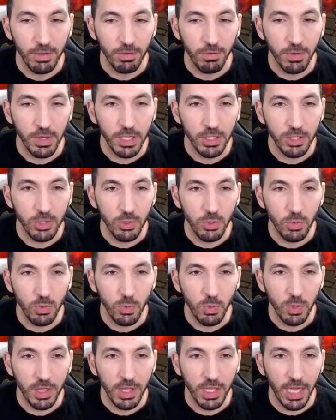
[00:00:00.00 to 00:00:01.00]
if we can do
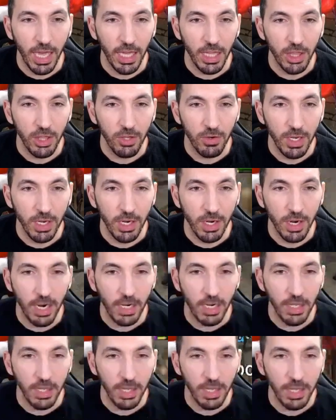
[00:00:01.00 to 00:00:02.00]
with the A three here
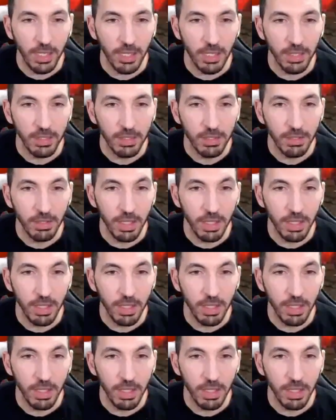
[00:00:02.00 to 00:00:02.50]
anything.